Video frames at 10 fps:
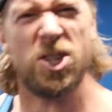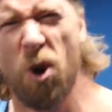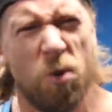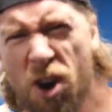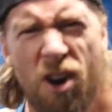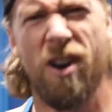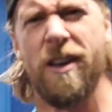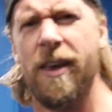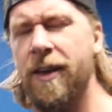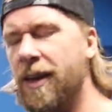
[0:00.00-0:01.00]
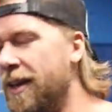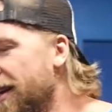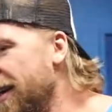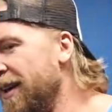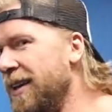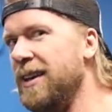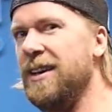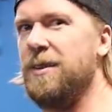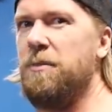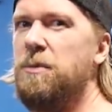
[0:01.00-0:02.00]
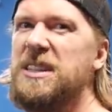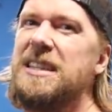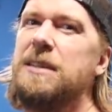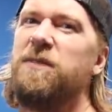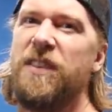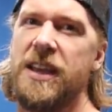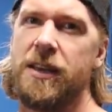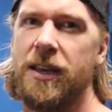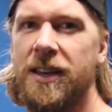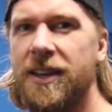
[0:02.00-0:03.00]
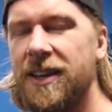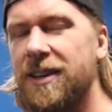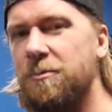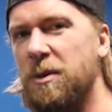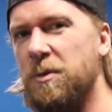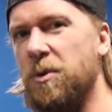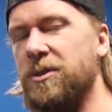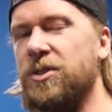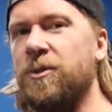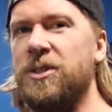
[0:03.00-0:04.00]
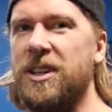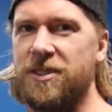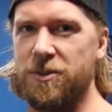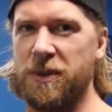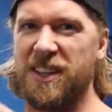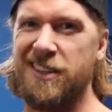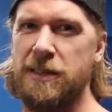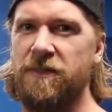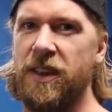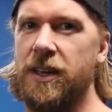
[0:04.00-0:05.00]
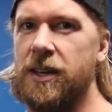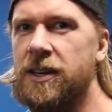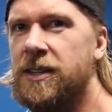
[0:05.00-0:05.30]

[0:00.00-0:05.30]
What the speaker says: so good! Maybe deep fake. Maybe Martin Scorsese will make a deep fake.